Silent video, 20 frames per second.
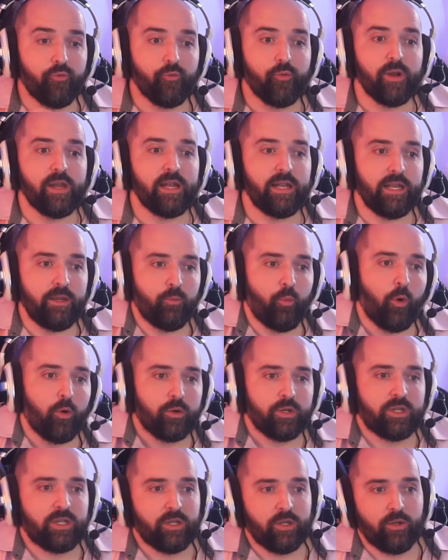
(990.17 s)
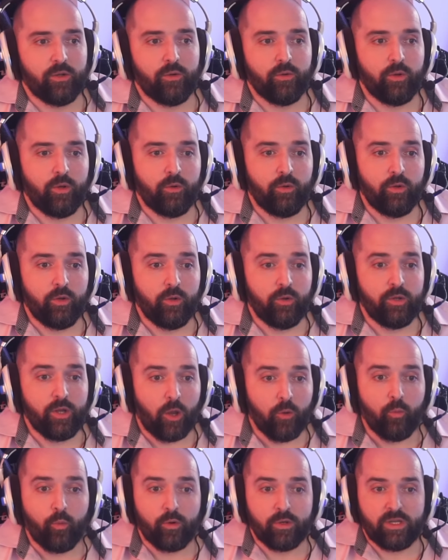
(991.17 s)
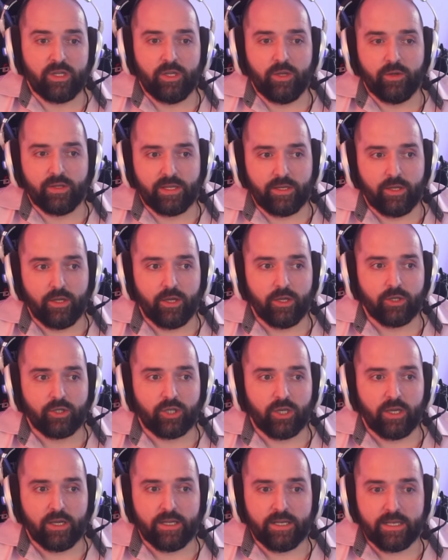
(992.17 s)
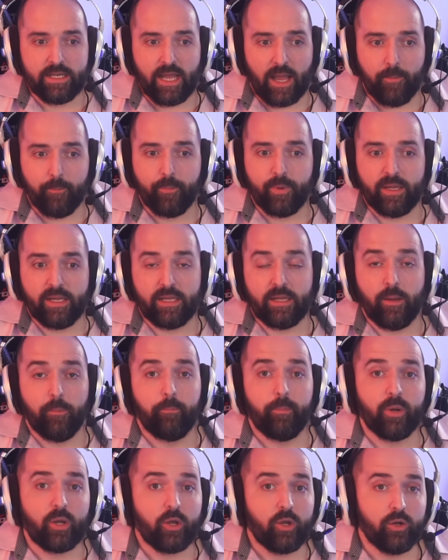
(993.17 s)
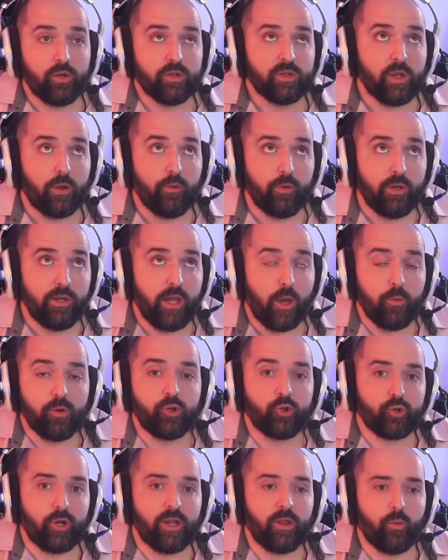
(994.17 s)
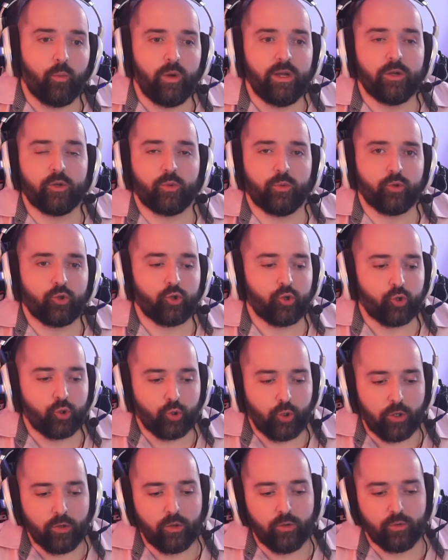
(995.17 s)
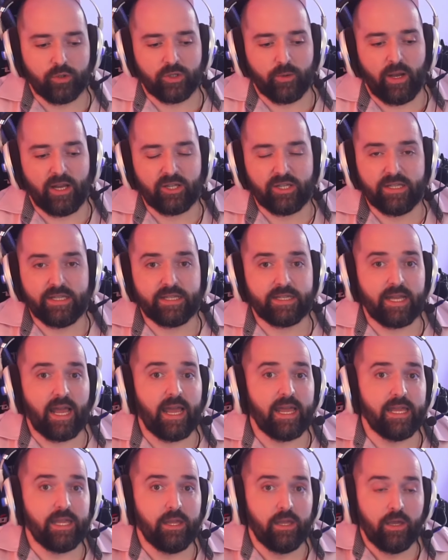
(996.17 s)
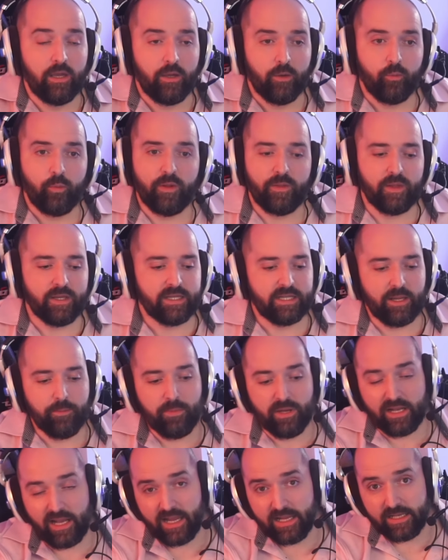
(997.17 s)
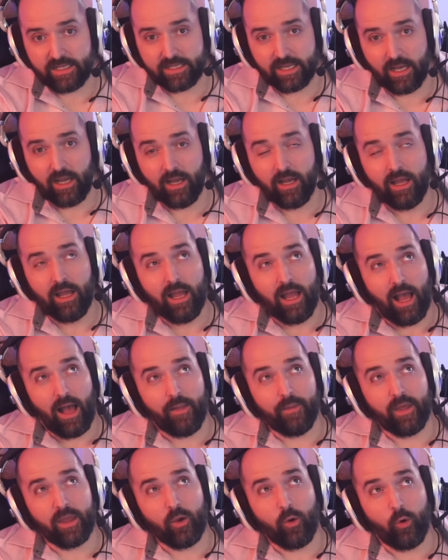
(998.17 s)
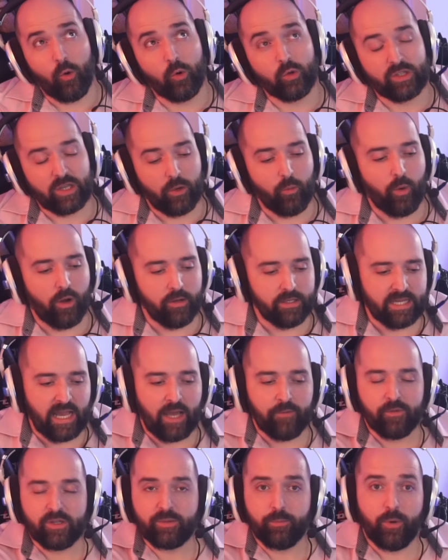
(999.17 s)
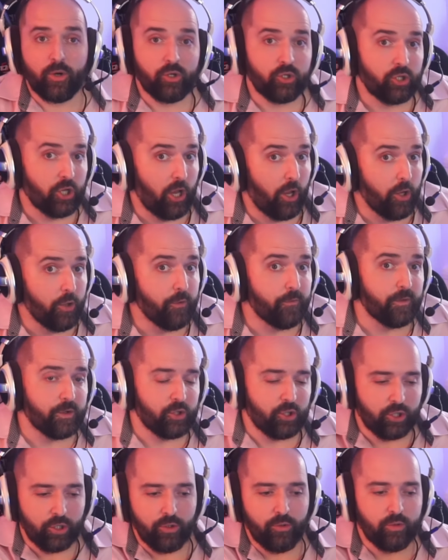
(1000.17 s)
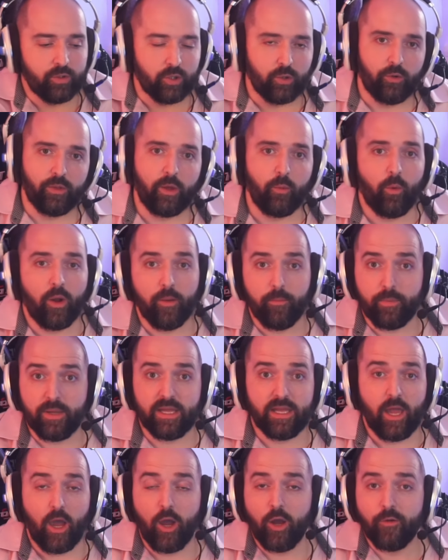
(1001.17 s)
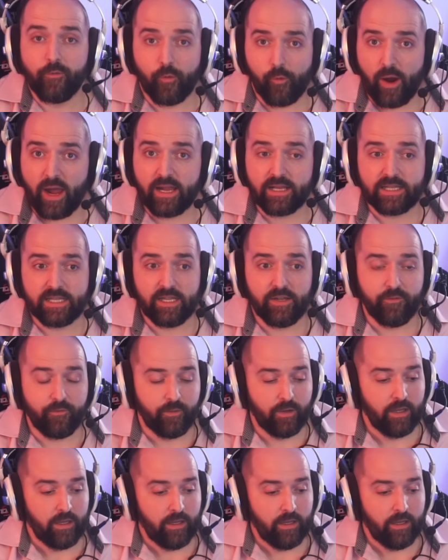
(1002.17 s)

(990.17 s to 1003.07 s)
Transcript: really want to, you don't want to use inertia and damping, because lower strength wheels will struggle to actually stay with the simulator, and they also won't have as much overshoot, or they won't be overactive